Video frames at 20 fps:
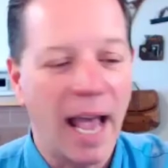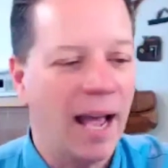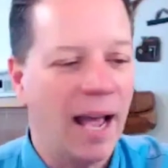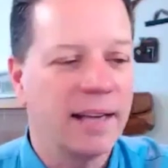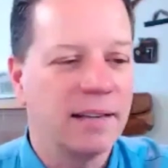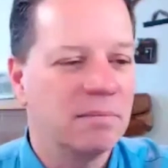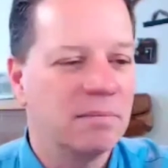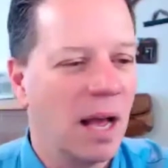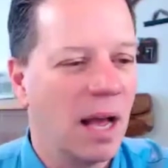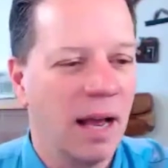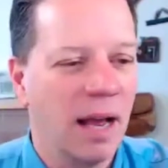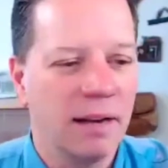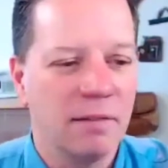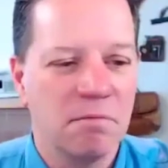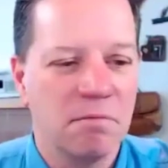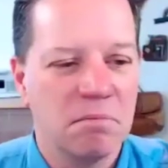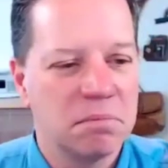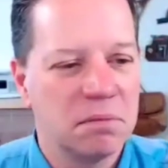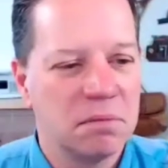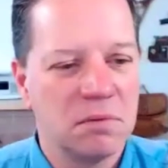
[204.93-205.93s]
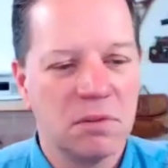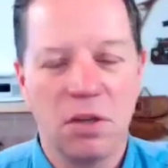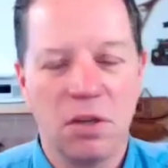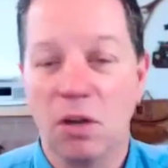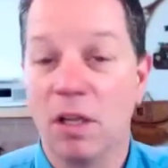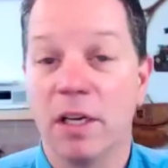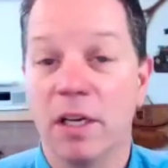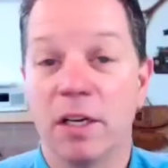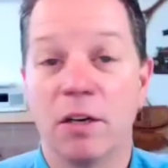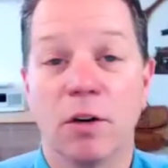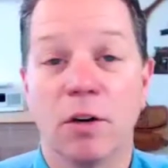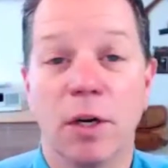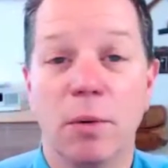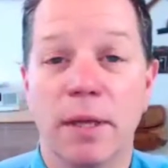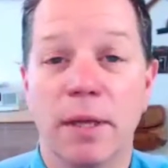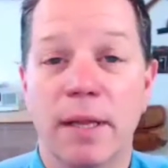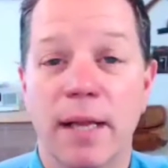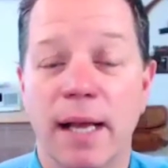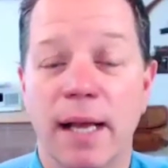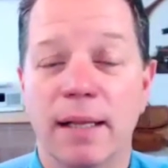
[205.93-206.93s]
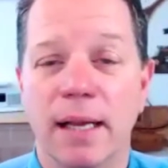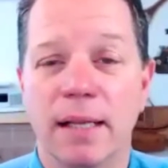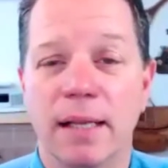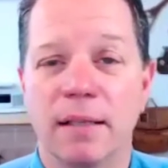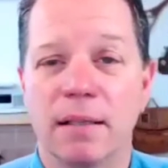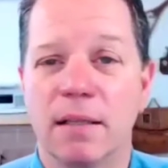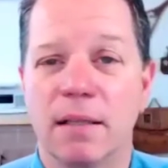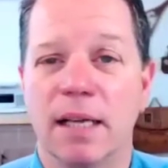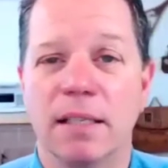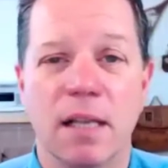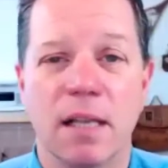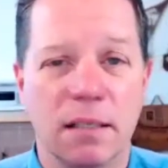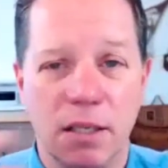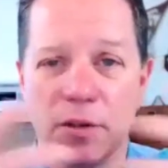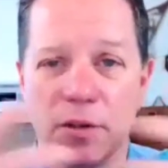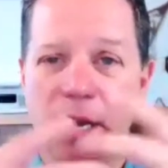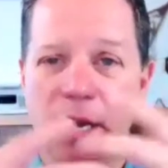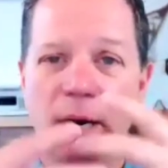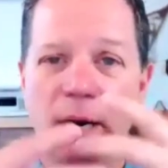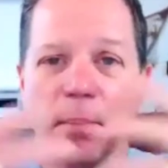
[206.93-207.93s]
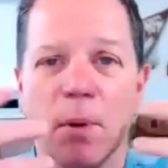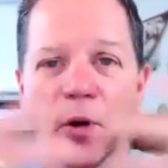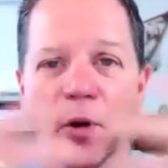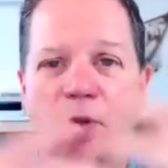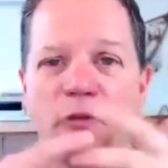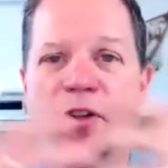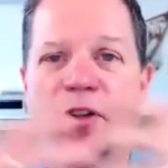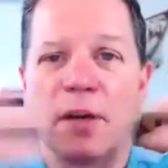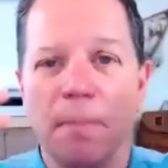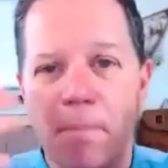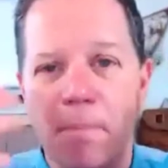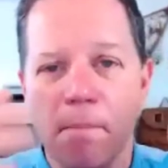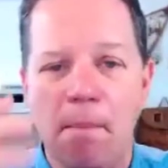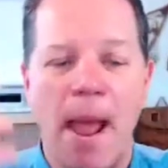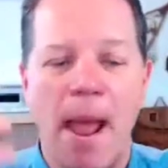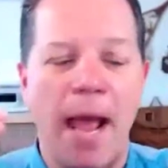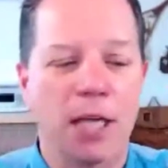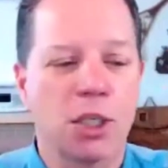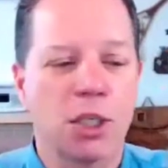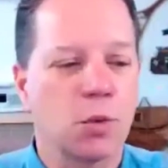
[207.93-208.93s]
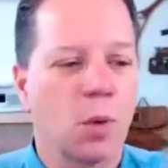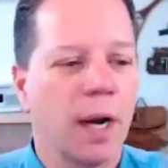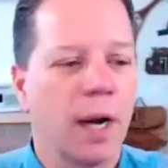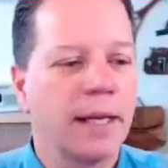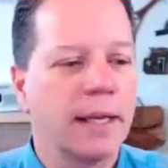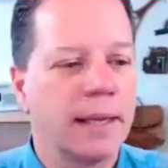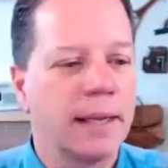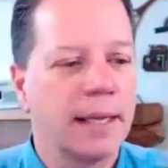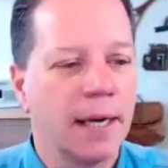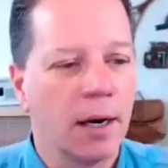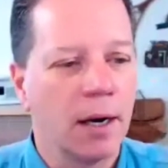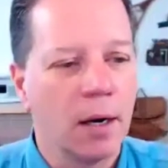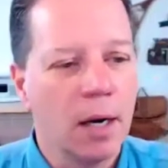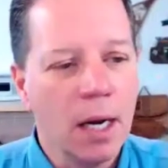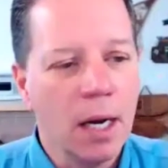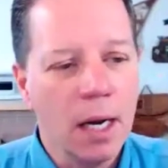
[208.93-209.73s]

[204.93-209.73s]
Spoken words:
I totally agree with that. That you get a perfect match right there.